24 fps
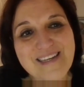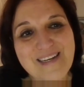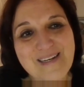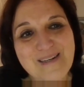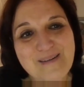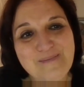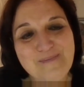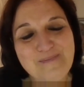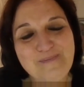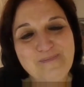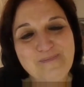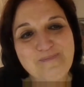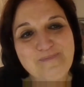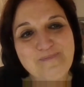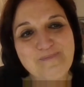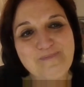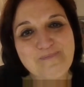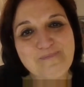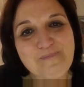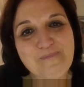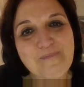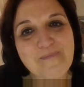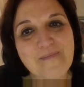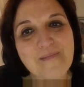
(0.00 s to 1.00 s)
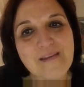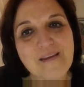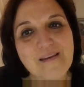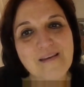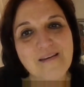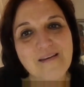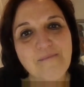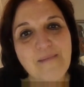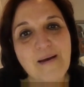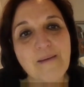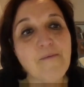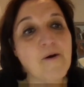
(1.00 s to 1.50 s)
Um,
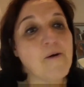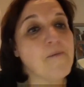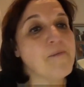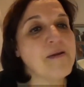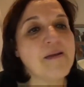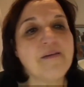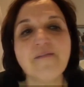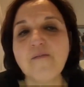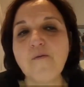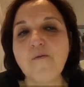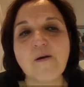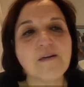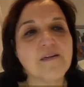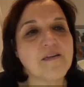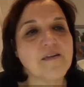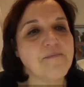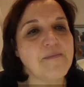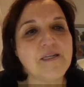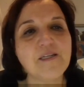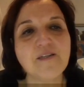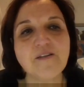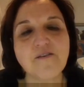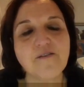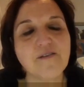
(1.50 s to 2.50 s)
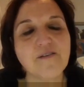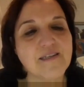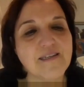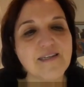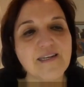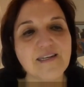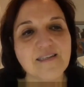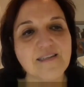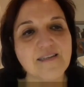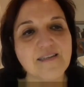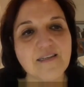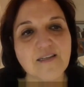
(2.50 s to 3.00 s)
My mom never wanted me to do the
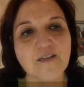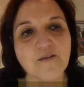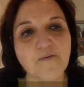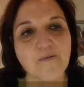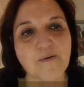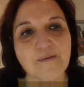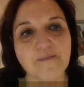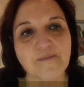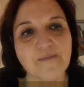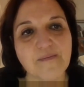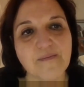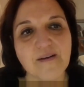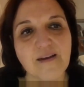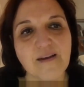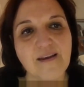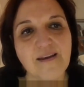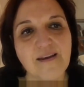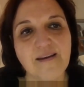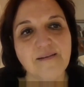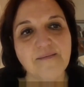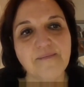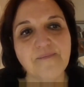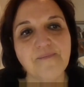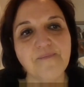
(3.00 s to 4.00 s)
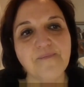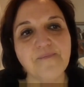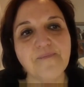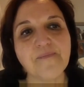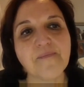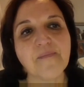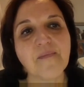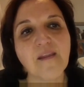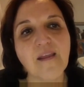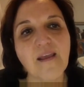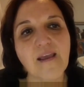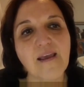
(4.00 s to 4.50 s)
Dead Sea swim, um,
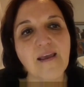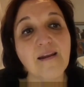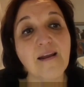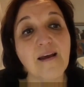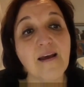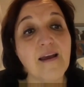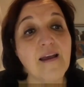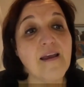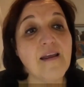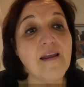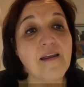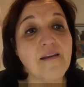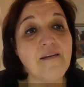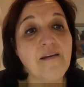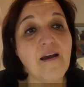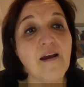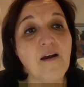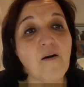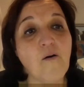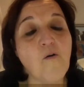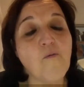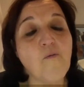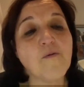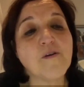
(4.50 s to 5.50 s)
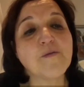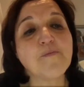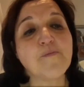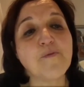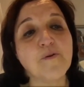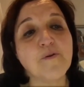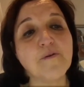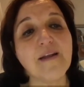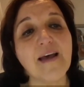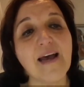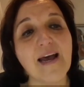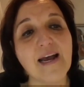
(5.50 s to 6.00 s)
and I, I almost
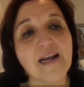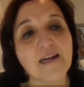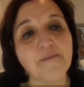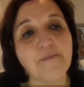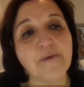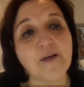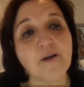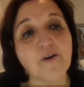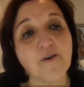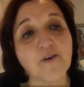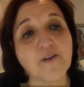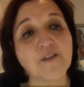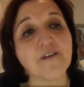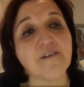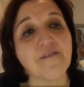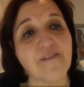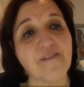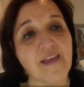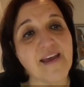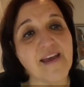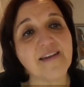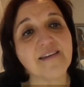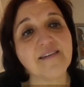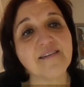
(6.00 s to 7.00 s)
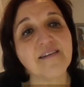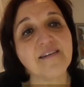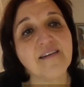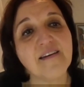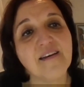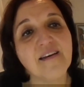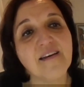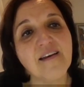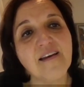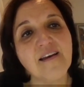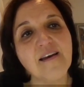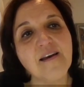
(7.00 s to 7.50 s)
pulled out because of that.
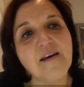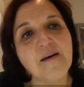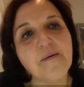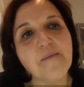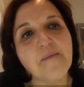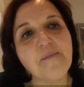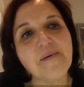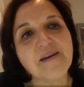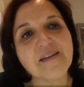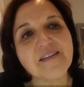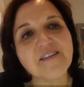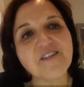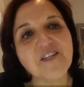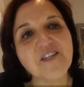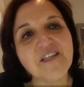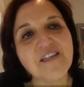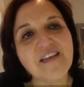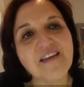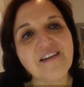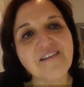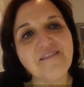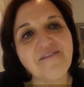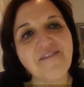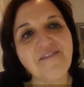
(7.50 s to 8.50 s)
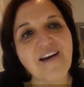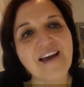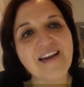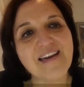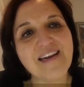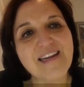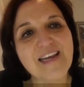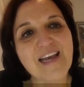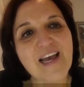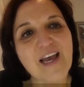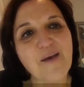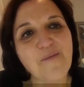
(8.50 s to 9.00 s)
But she then
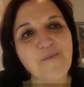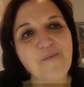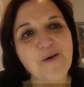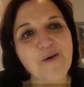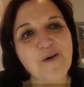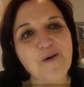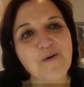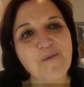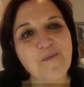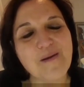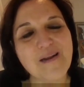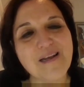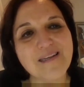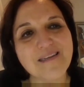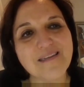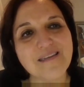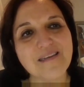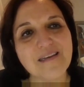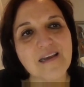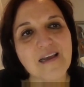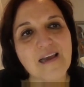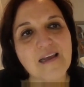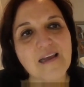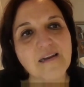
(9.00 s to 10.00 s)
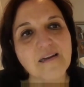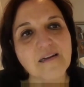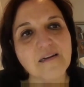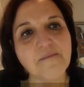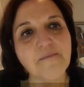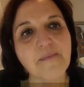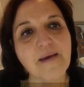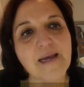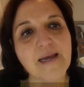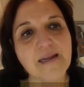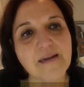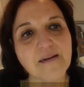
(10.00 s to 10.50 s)
finally gave me her blessing, and it
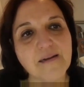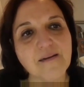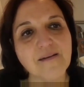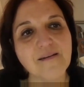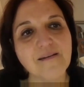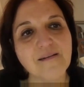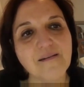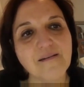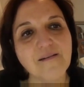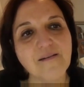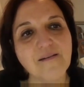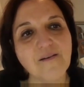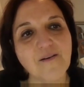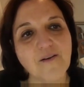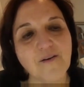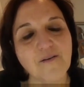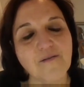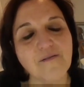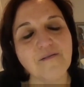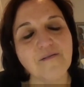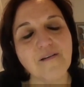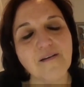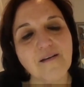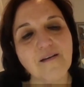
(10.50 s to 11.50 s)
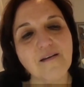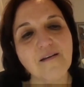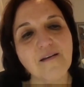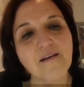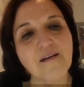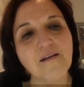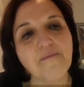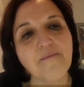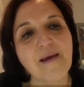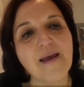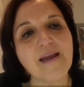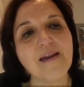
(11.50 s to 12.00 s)
made it, you know,
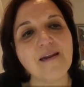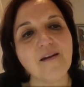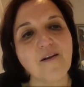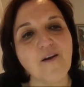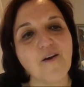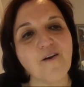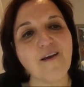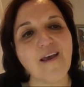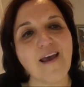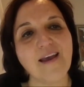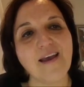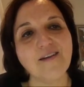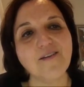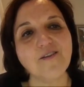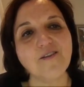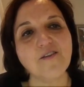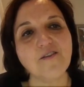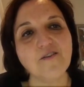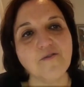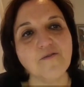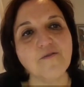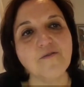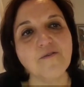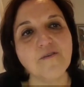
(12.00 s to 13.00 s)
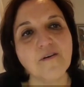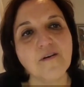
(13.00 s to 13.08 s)
it made it okay to do.